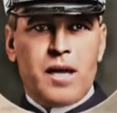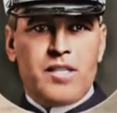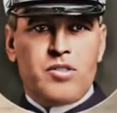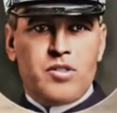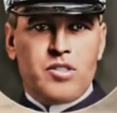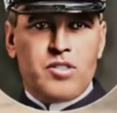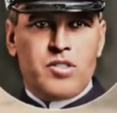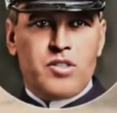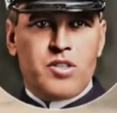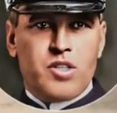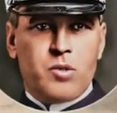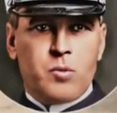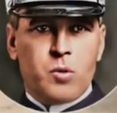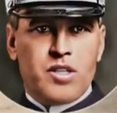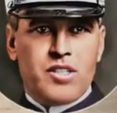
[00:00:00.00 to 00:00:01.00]
Patrick's
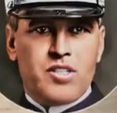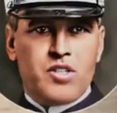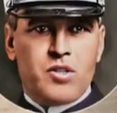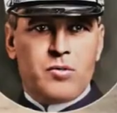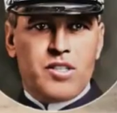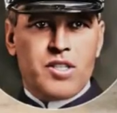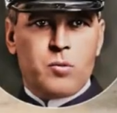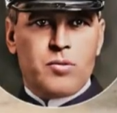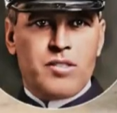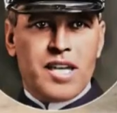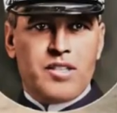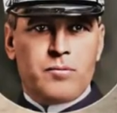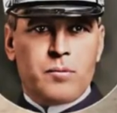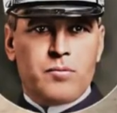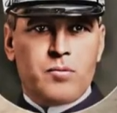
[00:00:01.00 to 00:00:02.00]
Church where a service was
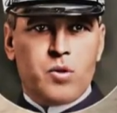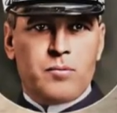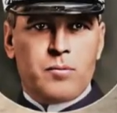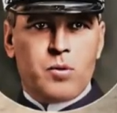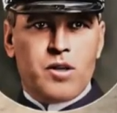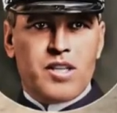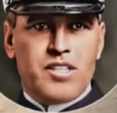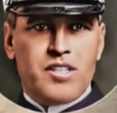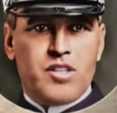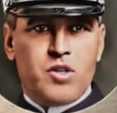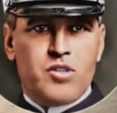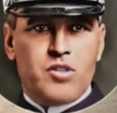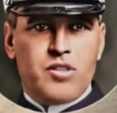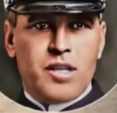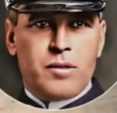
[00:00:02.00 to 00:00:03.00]
held before moving to
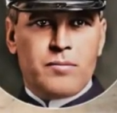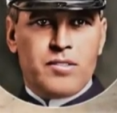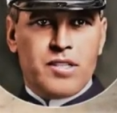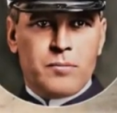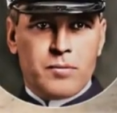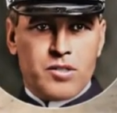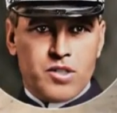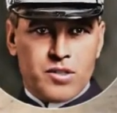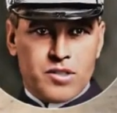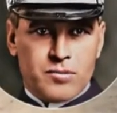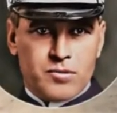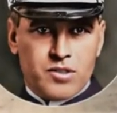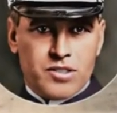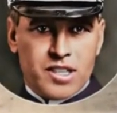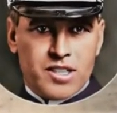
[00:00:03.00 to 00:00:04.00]
Notre Dame
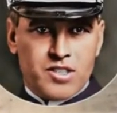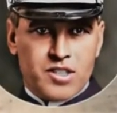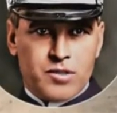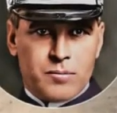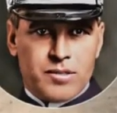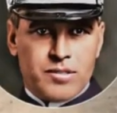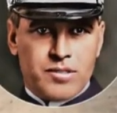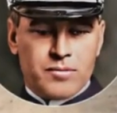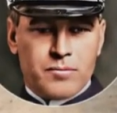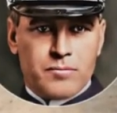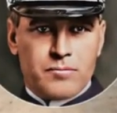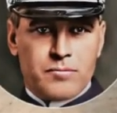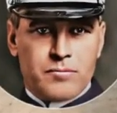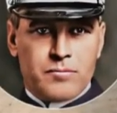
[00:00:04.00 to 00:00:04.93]
Cemetery for the interment.